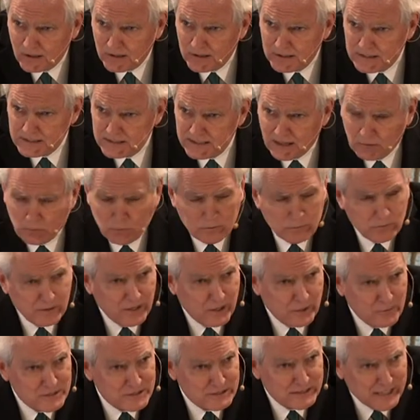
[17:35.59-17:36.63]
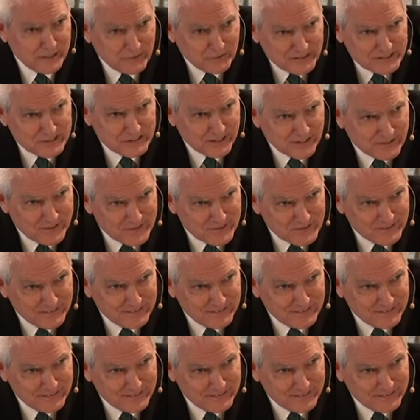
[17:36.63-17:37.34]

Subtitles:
Isn't that what we always tell each other?